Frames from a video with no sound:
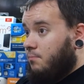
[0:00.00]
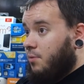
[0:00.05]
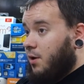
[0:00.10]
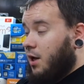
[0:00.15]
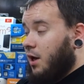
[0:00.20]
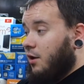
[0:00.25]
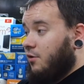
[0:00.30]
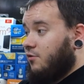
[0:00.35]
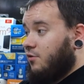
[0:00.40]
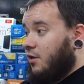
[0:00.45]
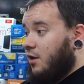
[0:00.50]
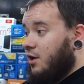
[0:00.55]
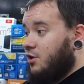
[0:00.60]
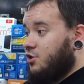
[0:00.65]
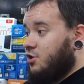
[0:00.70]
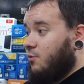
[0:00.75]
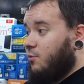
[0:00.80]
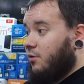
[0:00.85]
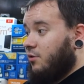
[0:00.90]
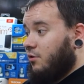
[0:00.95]
Because the
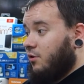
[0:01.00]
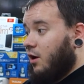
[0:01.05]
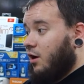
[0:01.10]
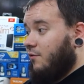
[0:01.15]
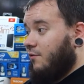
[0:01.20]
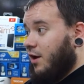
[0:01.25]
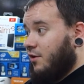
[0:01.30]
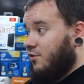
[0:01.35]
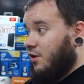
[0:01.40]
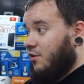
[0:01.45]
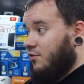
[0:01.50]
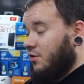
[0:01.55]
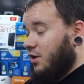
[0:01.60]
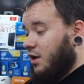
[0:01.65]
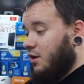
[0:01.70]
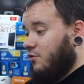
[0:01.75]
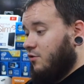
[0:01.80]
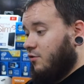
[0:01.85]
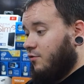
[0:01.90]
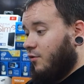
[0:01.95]
issue with a lot of
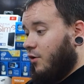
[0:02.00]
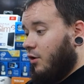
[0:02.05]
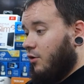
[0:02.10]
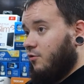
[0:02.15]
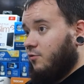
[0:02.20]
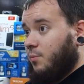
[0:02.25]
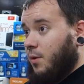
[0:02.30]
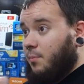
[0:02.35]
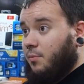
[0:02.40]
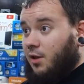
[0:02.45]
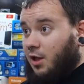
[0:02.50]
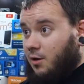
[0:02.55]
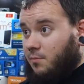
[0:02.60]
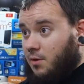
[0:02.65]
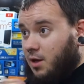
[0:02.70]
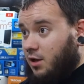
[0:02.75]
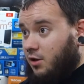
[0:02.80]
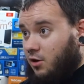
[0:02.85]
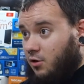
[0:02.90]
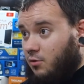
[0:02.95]
SSDs, as far as people like
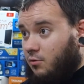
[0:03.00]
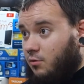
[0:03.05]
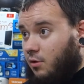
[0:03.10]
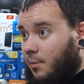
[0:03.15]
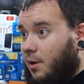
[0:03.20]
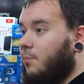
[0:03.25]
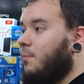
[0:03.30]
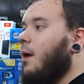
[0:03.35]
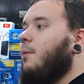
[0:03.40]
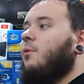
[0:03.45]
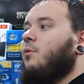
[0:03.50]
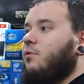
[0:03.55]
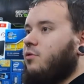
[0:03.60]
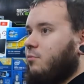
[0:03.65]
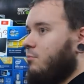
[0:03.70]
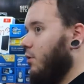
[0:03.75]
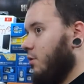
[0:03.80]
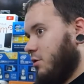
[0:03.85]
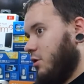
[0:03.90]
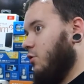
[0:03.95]
me and you, I mean, maybe
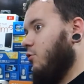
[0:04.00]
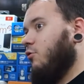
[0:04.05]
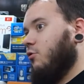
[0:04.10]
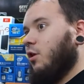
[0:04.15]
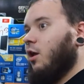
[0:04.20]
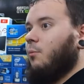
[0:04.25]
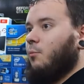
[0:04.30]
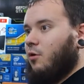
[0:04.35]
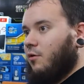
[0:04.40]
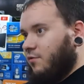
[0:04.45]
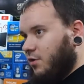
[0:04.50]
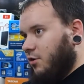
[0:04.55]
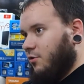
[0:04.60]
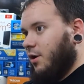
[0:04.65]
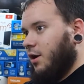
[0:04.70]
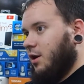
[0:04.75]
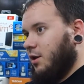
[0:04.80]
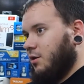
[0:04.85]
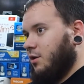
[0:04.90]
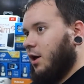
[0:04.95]
with you do a lot more video
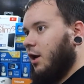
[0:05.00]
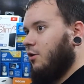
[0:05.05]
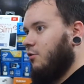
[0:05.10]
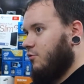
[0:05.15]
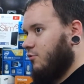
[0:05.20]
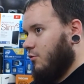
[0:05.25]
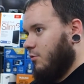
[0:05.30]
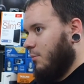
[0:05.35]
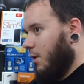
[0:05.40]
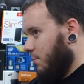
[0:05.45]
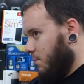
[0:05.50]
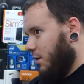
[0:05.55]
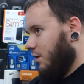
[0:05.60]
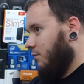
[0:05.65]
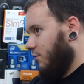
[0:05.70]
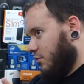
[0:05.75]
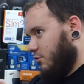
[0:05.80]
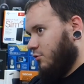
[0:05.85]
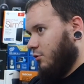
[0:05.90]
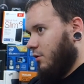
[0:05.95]
editing than I do, so it might be a
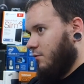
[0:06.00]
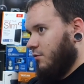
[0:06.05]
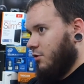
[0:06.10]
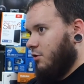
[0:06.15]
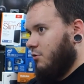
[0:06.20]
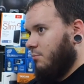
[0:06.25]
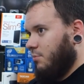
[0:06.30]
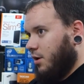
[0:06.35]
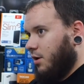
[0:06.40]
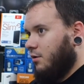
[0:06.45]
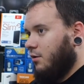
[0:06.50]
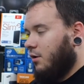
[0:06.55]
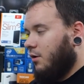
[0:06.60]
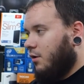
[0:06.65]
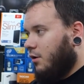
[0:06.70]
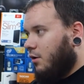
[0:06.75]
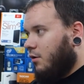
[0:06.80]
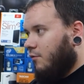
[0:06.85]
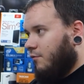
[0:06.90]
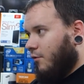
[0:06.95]
different story for you. But
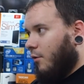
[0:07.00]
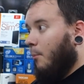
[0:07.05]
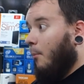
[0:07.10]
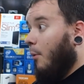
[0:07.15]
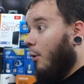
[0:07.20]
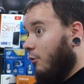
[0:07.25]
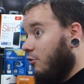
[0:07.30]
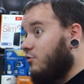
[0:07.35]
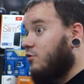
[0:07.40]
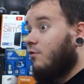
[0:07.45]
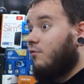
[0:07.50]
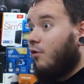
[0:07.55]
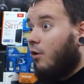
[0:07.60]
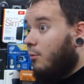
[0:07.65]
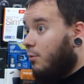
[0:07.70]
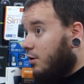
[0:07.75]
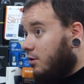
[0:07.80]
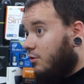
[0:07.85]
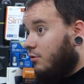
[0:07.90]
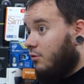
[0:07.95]
for most of
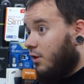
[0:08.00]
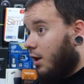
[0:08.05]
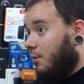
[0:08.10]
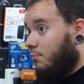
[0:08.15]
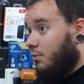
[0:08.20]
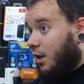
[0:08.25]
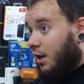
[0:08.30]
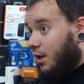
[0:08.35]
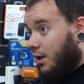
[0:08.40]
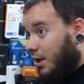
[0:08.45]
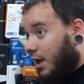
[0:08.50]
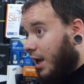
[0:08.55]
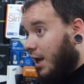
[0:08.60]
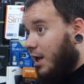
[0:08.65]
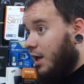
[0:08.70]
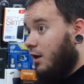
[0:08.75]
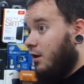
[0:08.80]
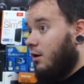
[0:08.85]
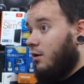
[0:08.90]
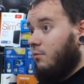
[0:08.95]
what we do, like playing
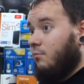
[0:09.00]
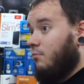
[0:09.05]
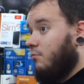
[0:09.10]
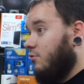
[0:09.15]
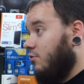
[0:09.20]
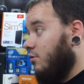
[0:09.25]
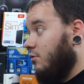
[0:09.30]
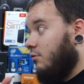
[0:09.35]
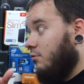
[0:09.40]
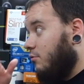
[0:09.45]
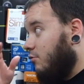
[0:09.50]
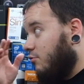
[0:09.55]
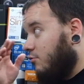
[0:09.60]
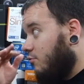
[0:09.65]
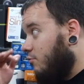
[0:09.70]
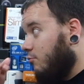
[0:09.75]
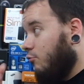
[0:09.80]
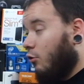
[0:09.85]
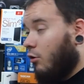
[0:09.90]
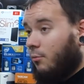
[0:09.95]
games and
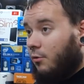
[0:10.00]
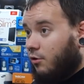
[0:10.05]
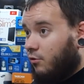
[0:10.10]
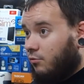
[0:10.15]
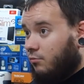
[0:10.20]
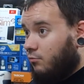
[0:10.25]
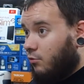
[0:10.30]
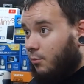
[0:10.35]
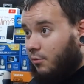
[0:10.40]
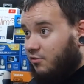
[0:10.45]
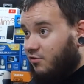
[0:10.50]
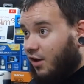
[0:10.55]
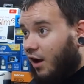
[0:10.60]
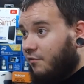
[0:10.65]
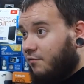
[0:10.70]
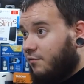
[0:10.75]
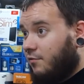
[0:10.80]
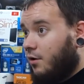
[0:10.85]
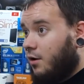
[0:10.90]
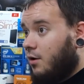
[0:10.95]
just normal
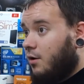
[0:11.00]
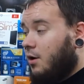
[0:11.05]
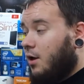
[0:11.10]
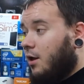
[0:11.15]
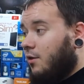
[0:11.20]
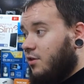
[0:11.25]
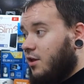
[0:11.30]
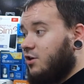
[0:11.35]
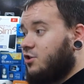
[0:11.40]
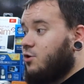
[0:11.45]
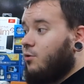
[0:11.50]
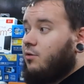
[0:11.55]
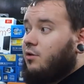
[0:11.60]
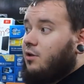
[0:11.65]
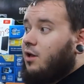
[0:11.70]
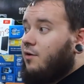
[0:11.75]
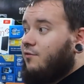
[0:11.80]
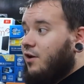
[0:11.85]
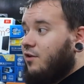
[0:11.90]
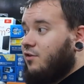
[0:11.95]
stuff, the issue with a
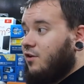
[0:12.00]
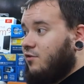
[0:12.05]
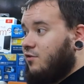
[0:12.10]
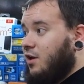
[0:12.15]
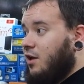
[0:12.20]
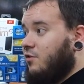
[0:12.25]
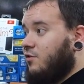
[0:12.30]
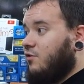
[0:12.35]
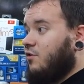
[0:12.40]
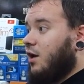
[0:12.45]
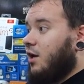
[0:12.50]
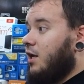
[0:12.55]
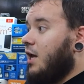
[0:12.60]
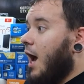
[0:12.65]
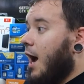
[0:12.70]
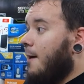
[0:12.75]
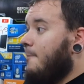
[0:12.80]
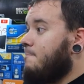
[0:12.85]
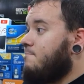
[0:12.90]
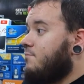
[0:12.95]
lot of SSDs is like,
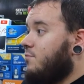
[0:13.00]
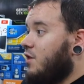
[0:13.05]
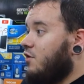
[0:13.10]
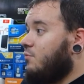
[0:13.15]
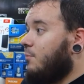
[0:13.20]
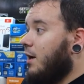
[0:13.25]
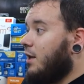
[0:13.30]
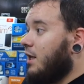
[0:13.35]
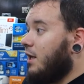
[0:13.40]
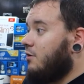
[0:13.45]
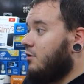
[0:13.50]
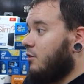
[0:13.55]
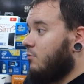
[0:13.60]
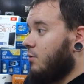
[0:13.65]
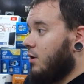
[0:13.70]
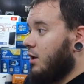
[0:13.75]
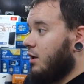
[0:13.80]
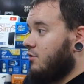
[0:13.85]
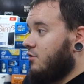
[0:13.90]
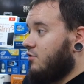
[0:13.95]
this might get to
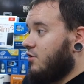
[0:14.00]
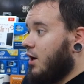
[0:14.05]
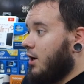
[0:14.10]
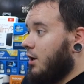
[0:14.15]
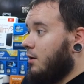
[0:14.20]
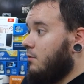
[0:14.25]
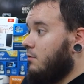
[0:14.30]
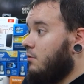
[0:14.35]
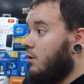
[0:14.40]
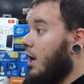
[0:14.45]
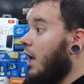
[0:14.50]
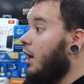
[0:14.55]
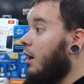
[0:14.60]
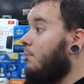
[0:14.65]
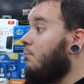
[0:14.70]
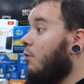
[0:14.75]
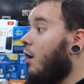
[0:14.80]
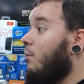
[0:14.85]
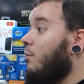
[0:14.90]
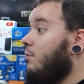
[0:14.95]
3 gigs a second, and
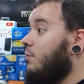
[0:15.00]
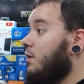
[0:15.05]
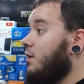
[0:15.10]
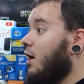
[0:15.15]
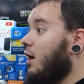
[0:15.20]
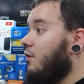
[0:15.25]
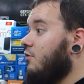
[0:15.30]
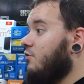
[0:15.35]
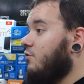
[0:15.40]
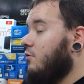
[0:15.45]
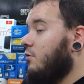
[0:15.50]
it probably does.